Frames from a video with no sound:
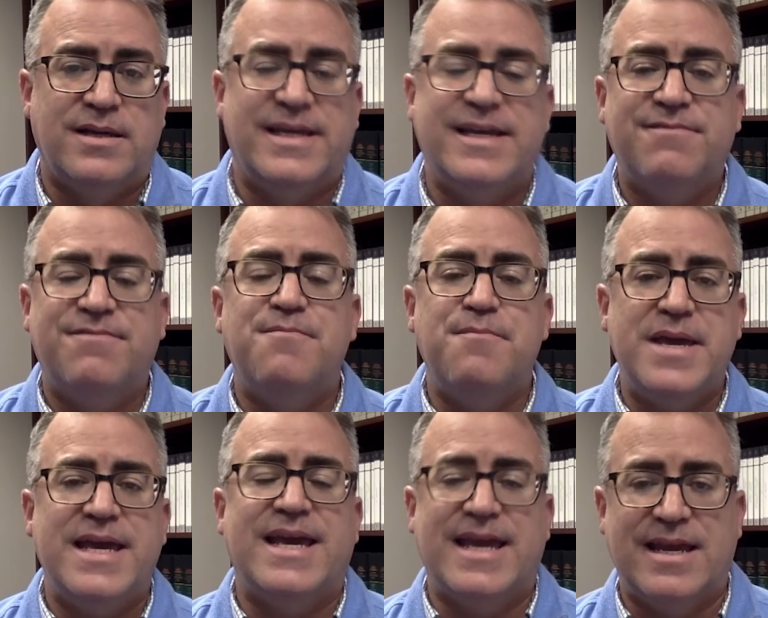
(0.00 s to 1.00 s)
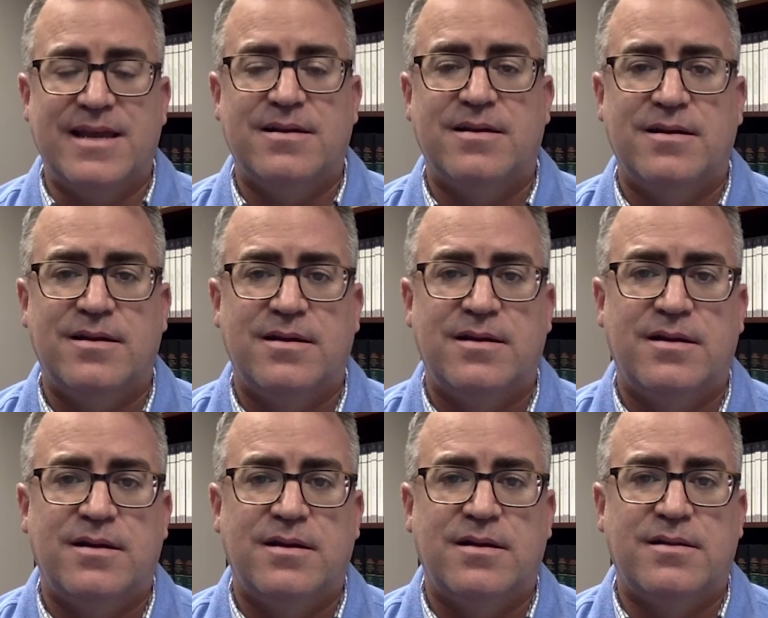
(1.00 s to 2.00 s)
Give me
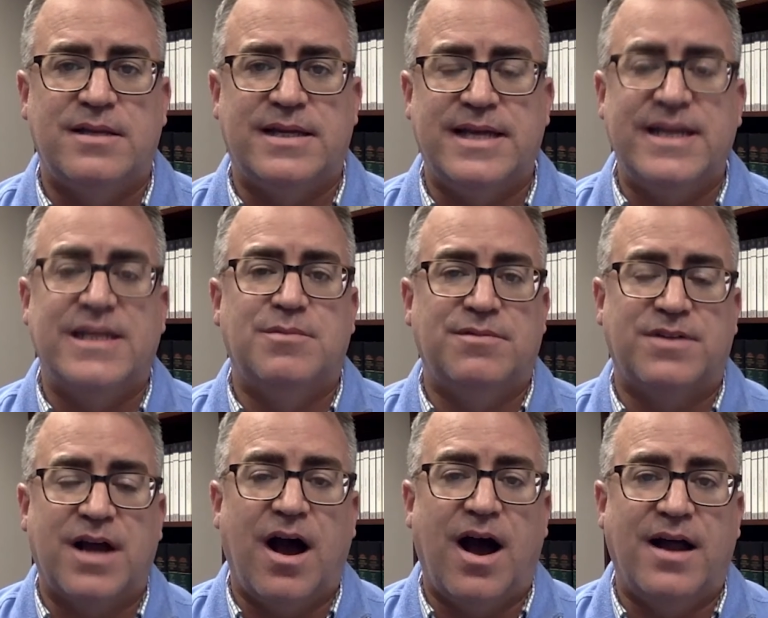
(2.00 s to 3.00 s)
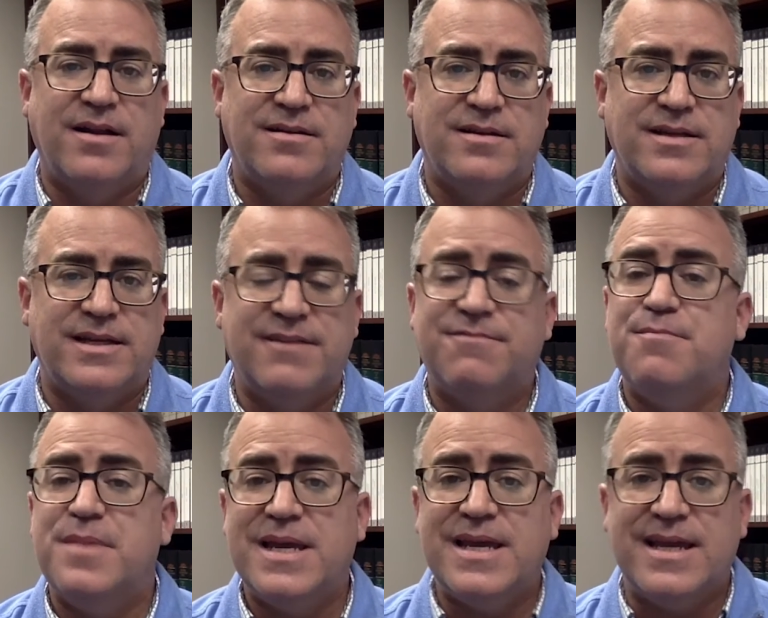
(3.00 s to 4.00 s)
the kingdom of God. Give
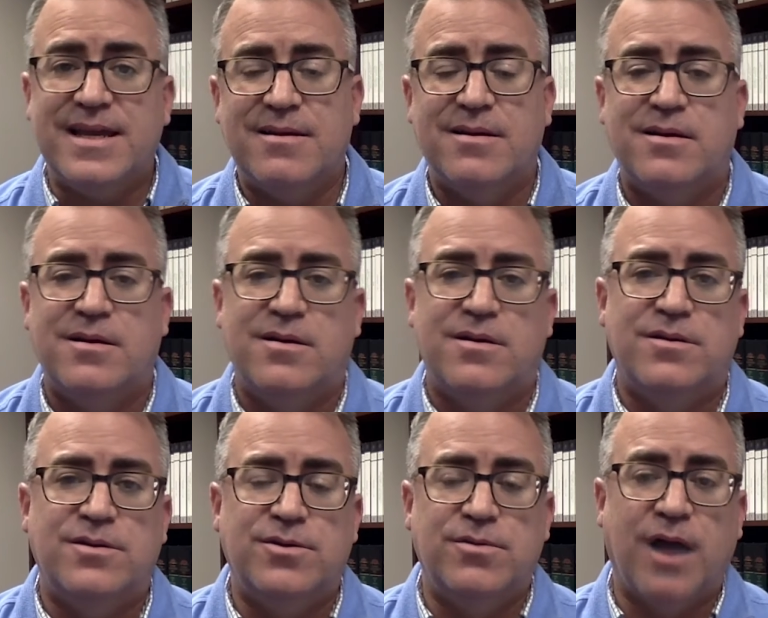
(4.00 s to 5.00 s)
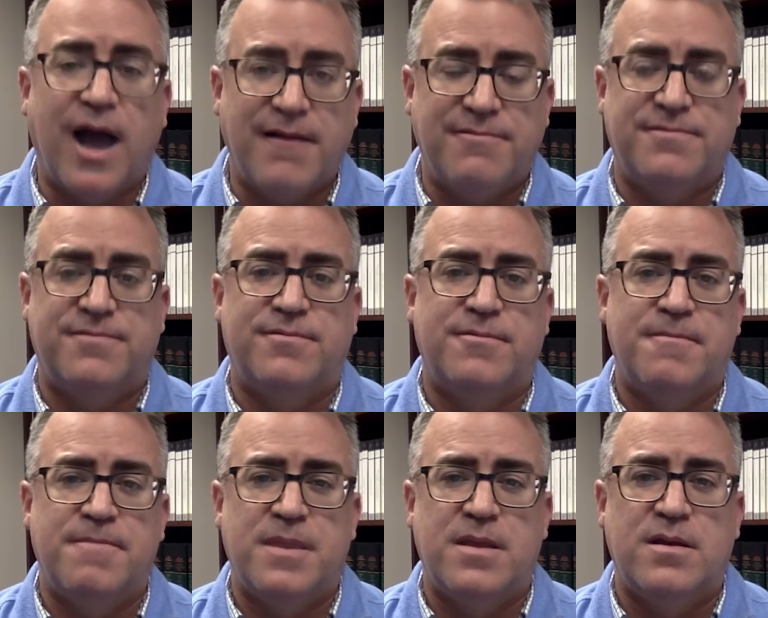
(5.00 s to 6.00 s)
me new life.
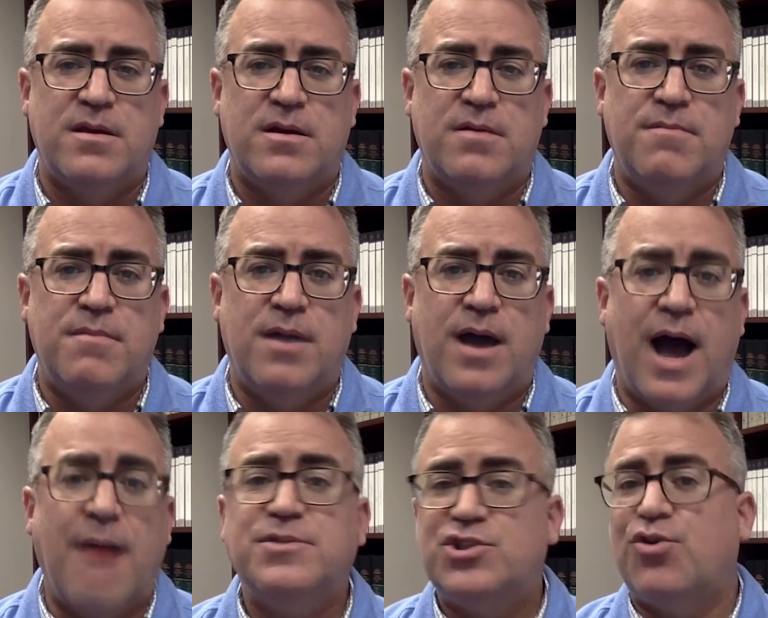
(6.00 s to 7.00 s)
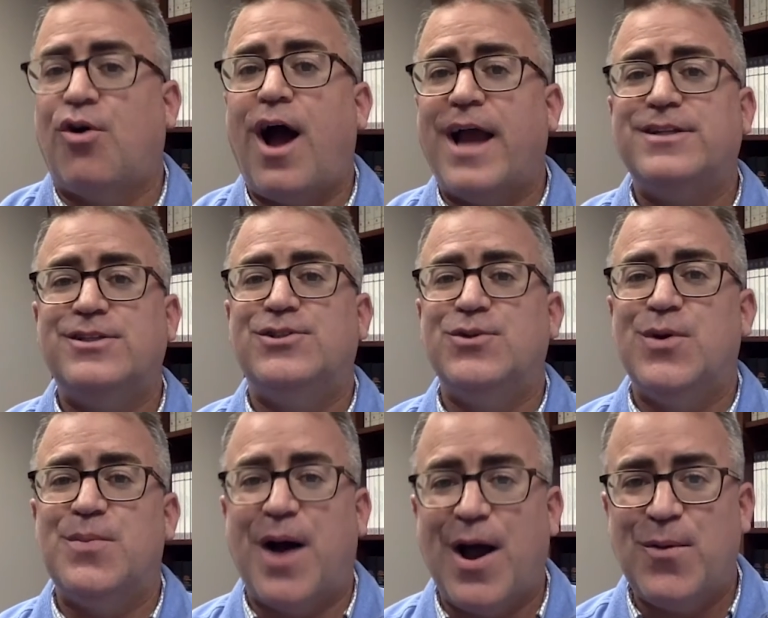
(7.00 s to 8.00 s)
I'm trying to do it
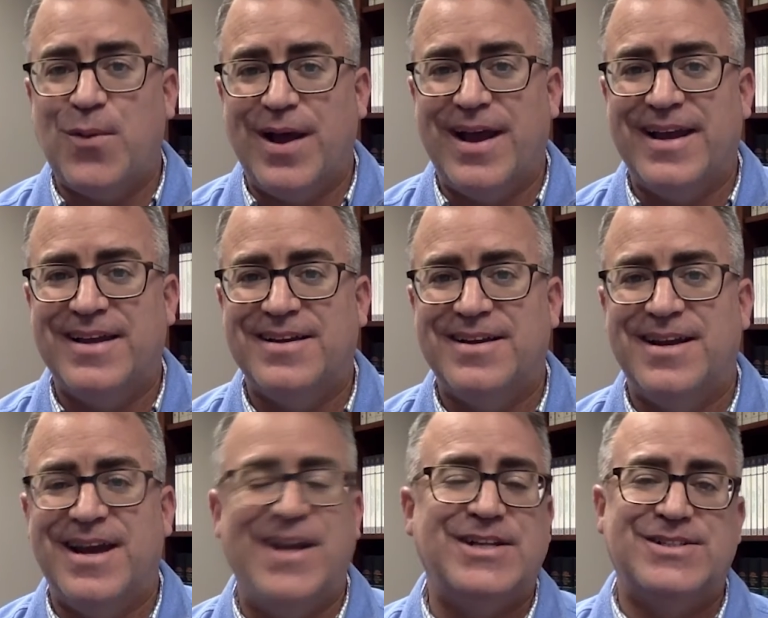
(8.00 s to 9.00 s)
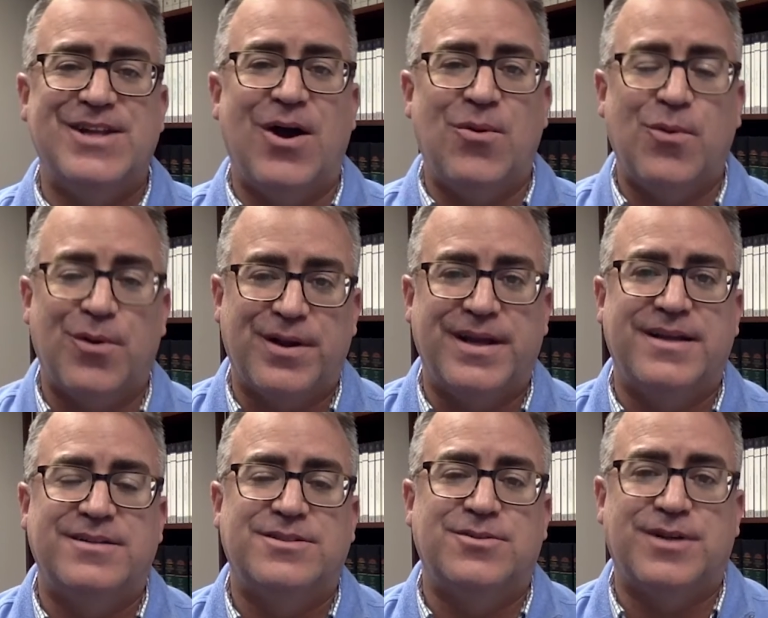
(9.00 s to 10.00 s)
my way, and it's not working.
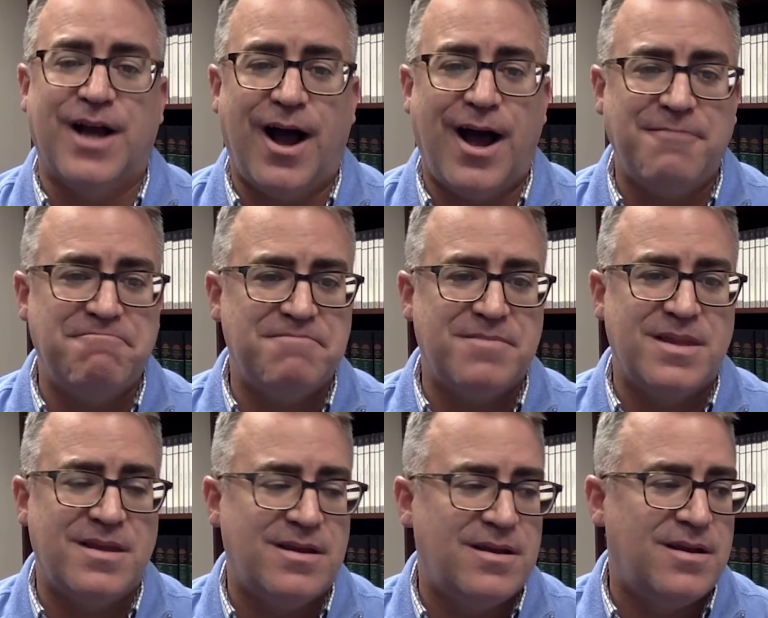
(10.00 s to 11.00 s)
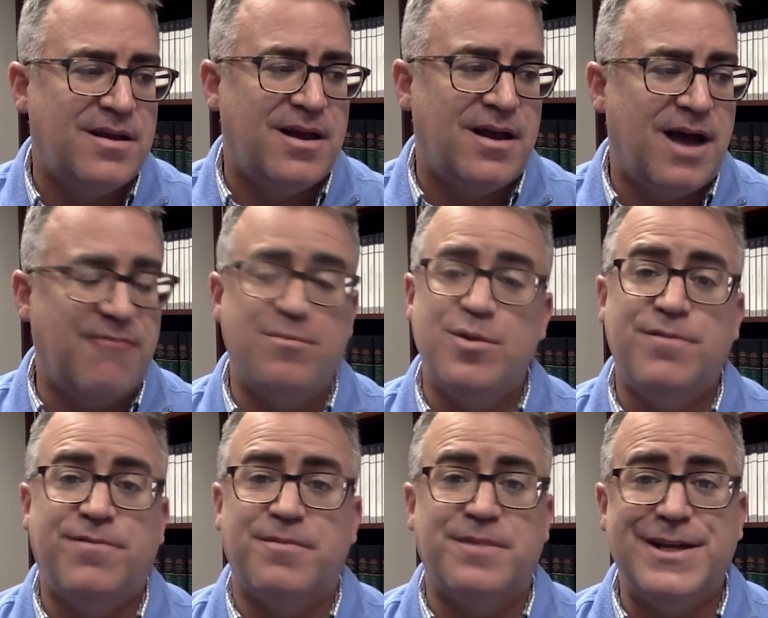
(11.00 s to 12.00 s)
So God, I've moved
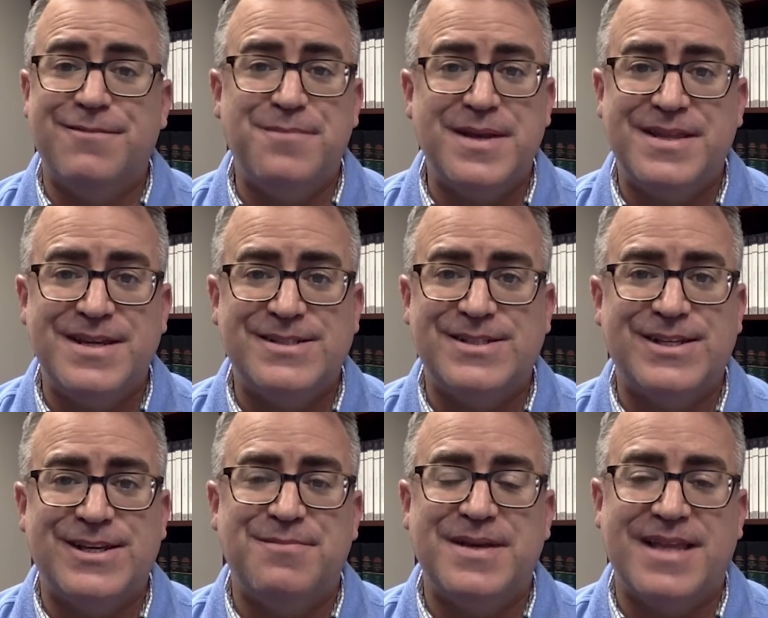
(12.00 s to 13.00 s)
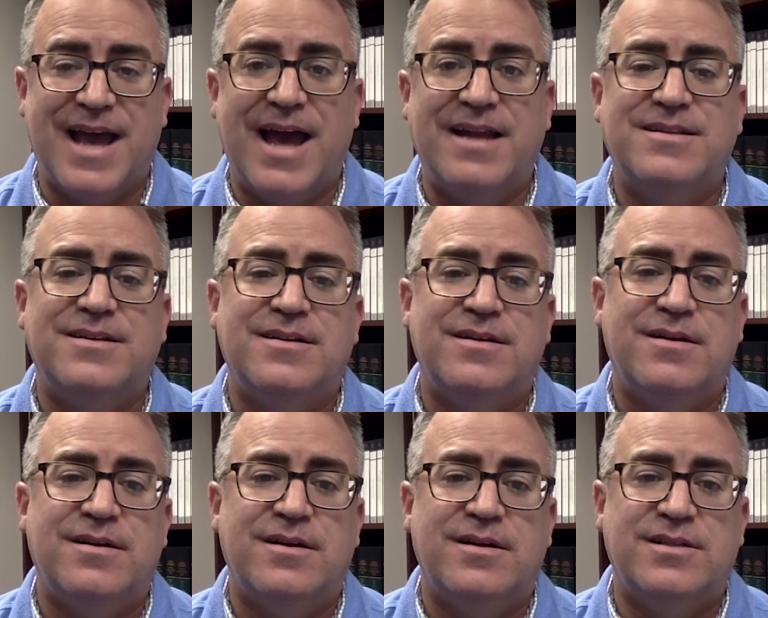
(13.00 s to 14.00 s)
from give me this and give me that
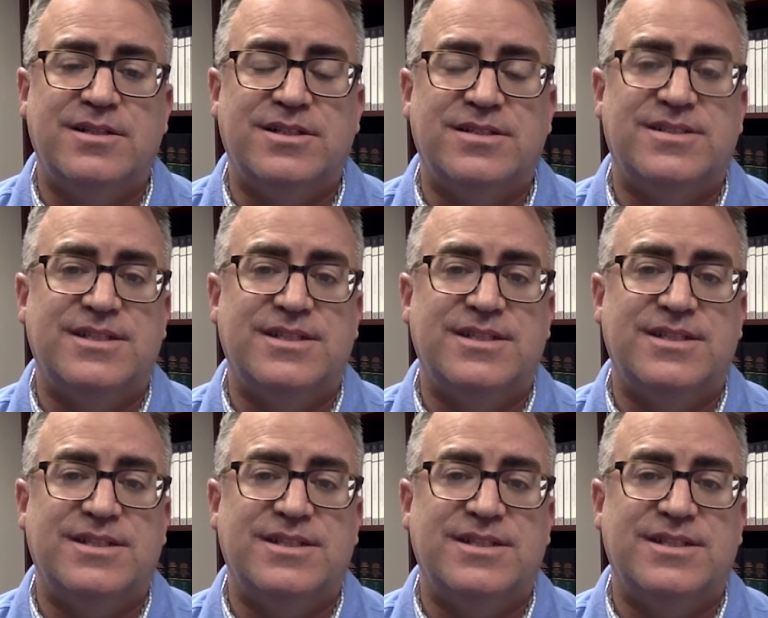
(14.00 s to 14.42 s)
to just